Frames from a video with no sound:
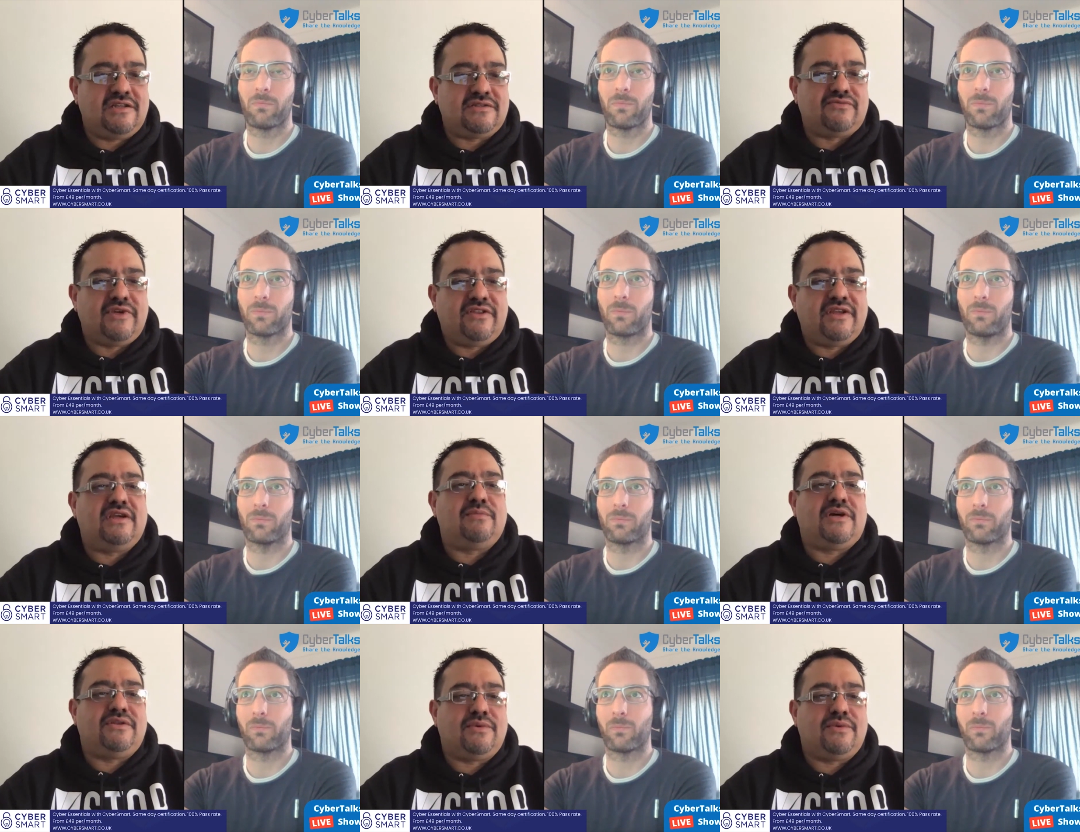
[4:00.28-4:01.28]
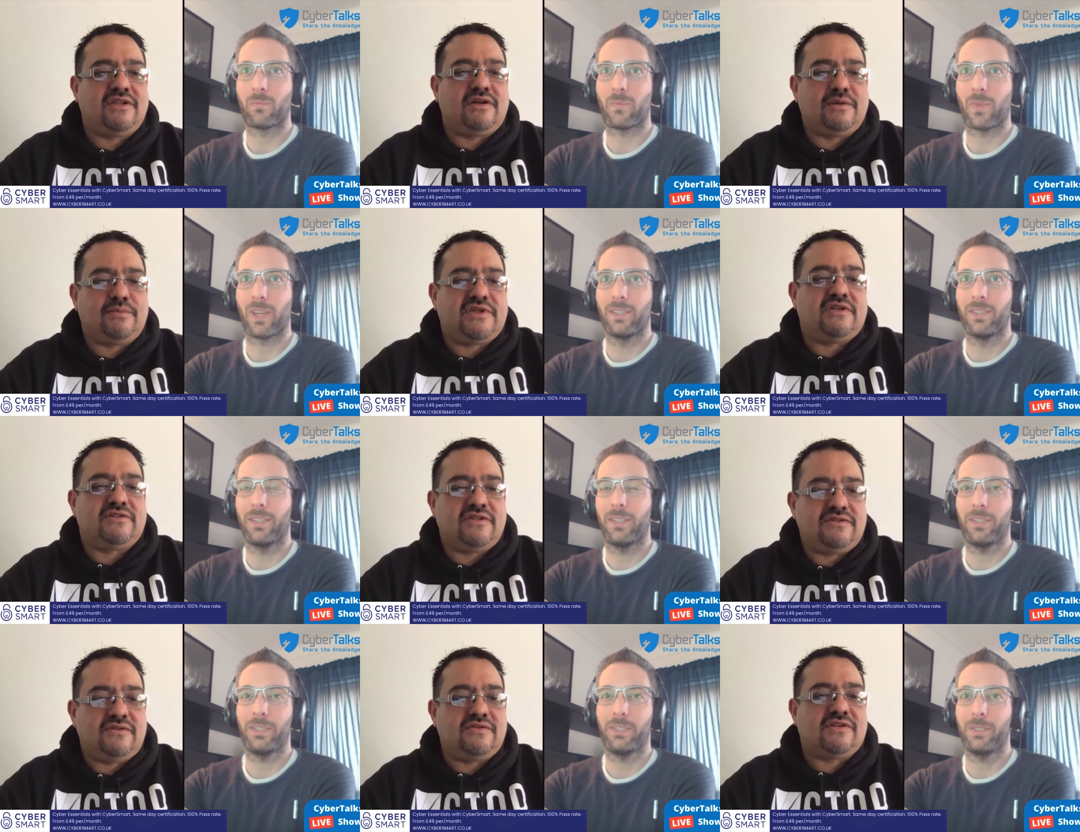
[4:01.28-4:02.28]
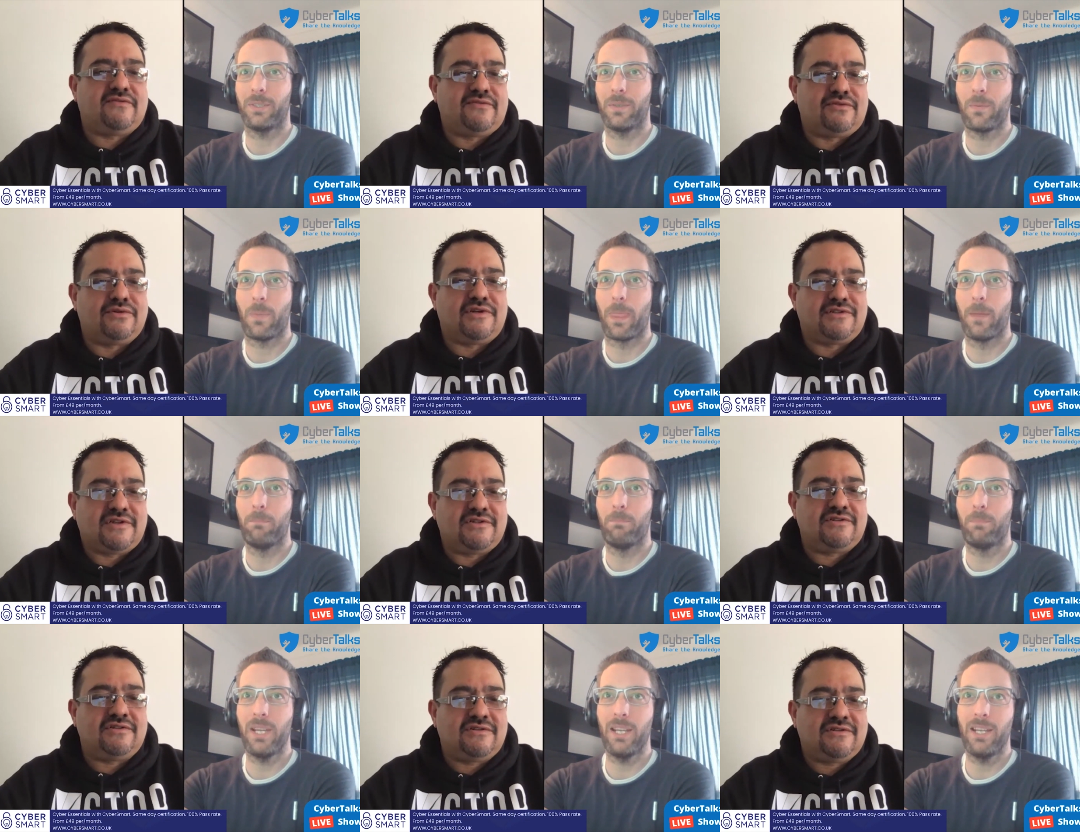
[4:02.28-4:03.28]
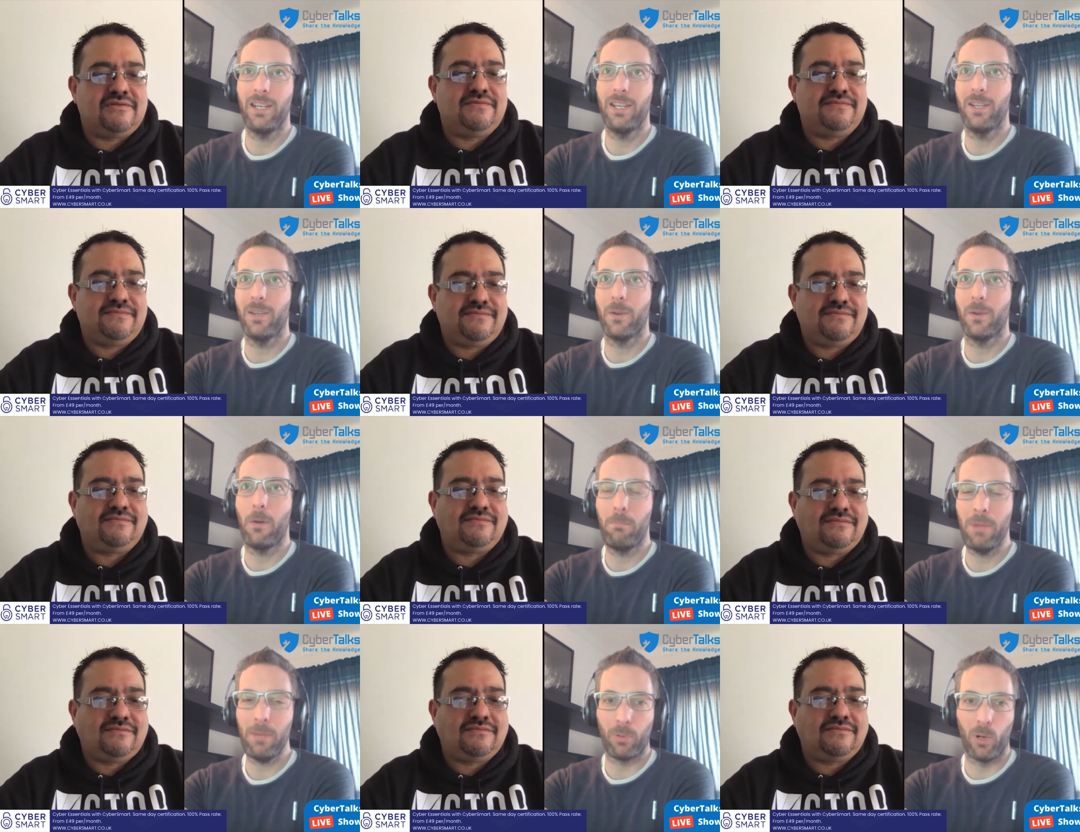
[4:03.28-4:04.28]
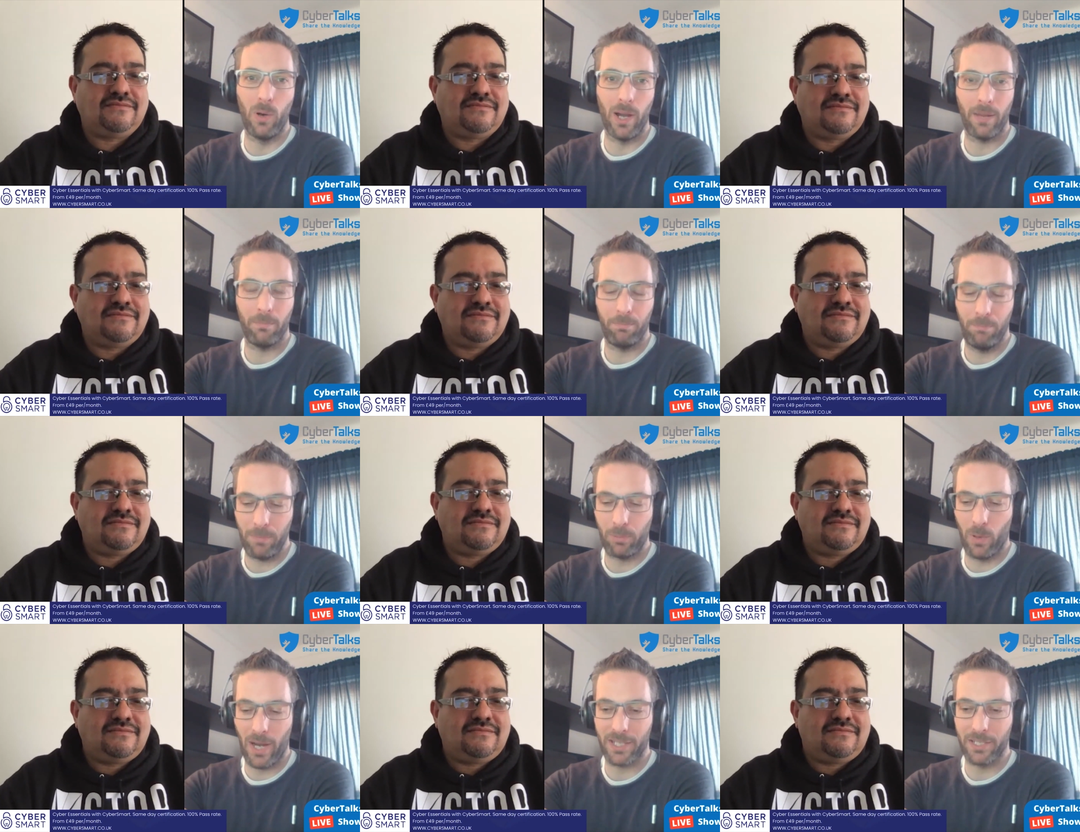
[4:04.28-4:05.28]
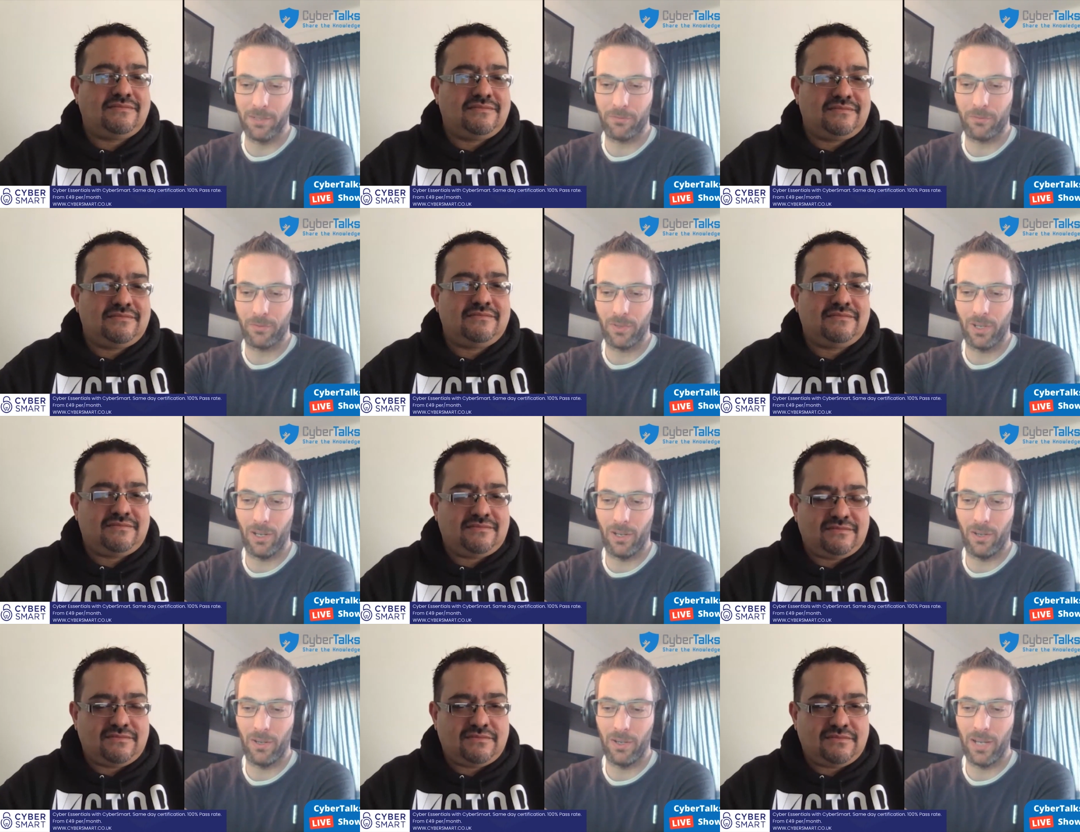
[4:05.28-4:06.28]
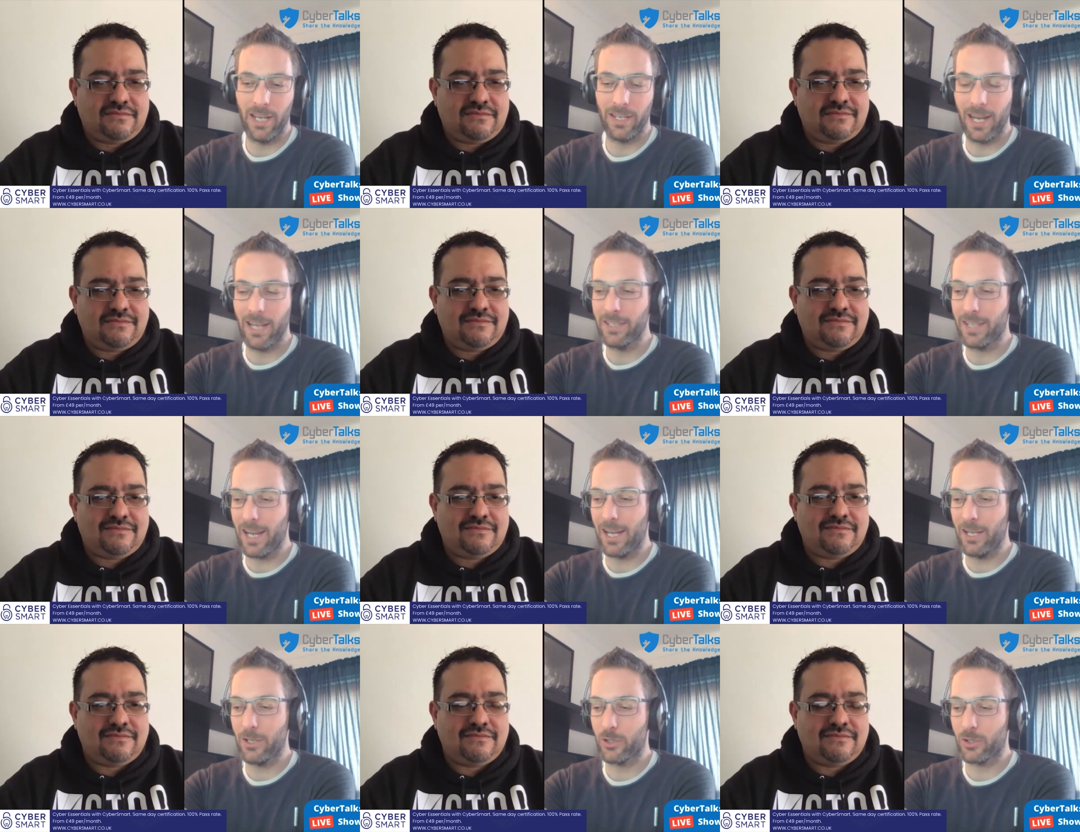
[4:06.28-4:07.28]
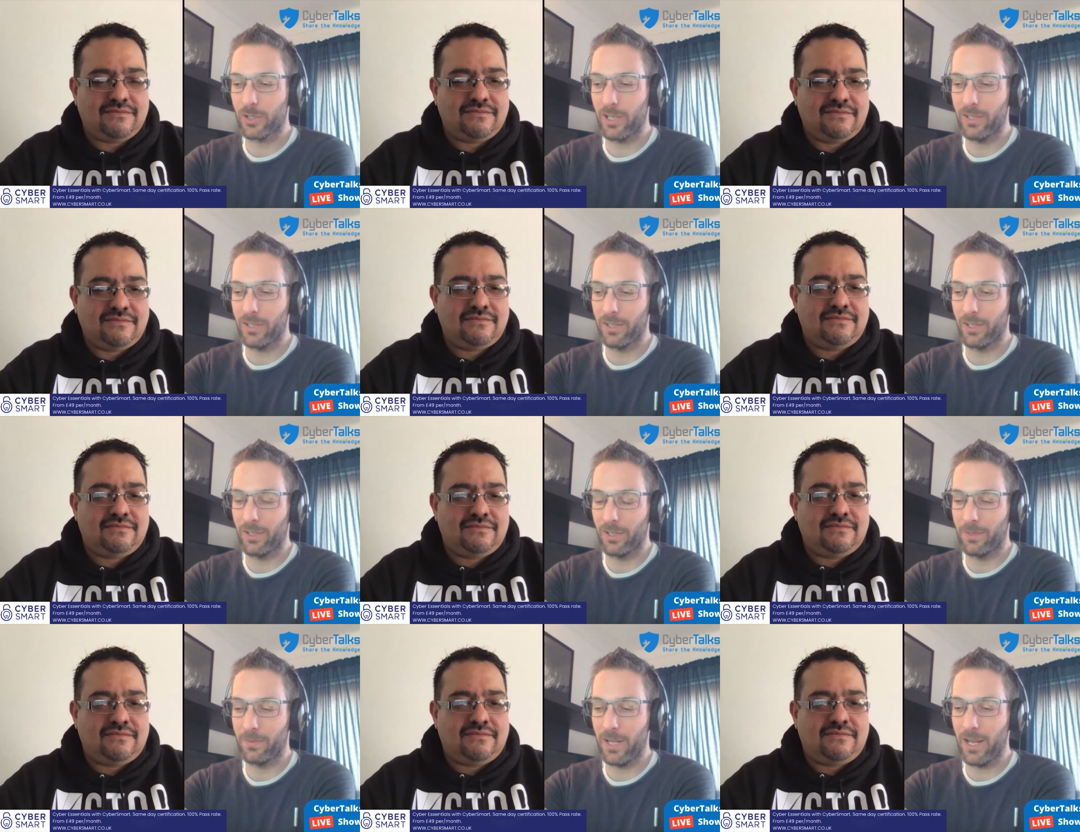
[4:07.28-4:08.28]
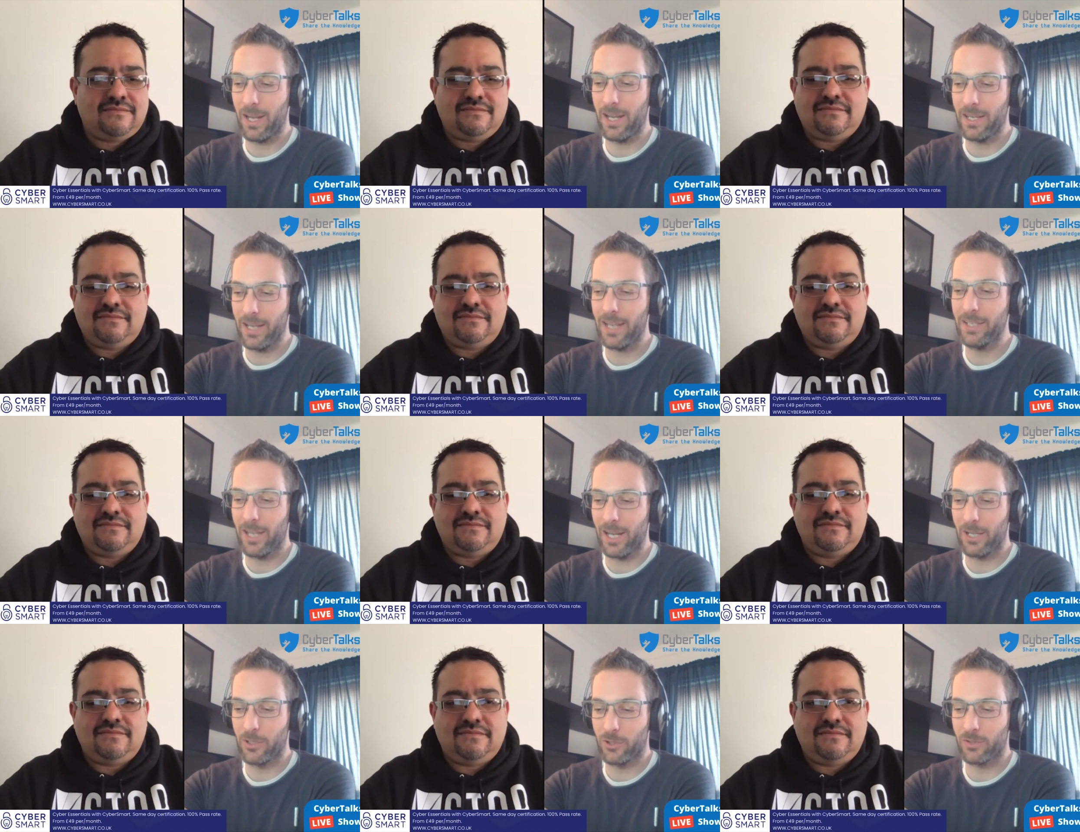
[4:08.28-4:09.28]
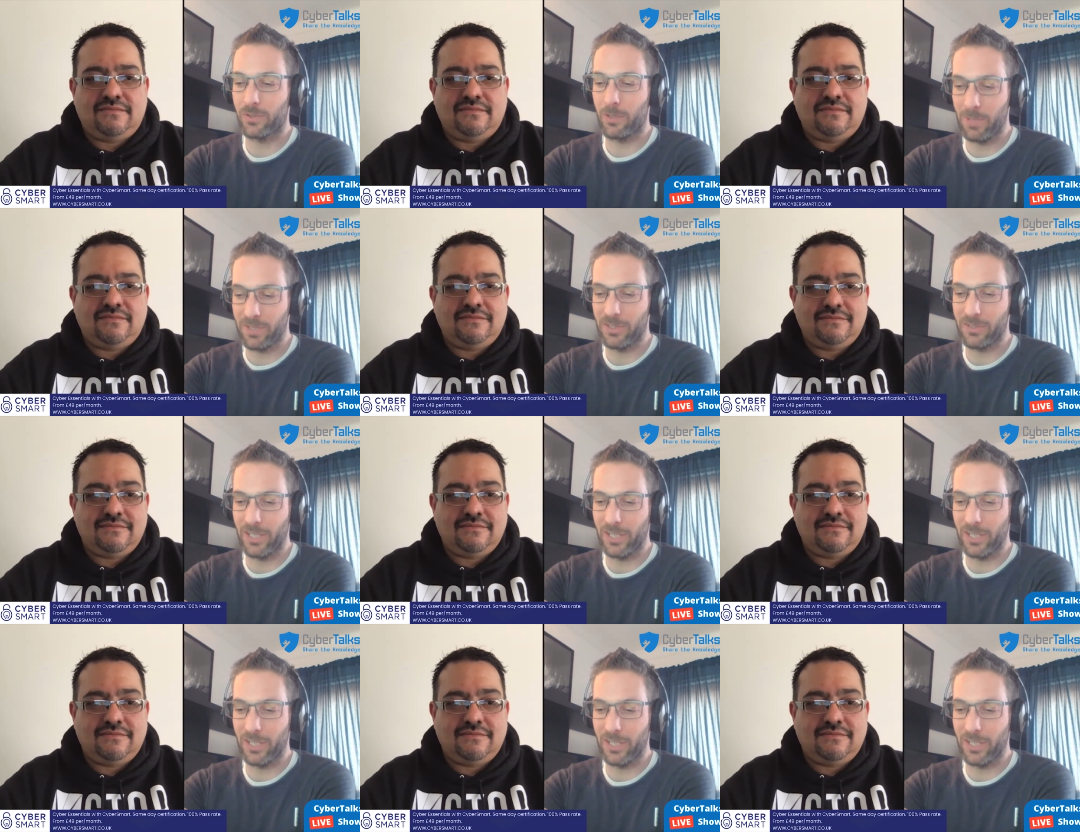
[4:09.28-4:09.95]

Speaker 1: to rethink about the way that I potentially do uh, the organization? Be
Speaker 2: be pro be proactive. Uh, in, engage and uh, in, engage the business and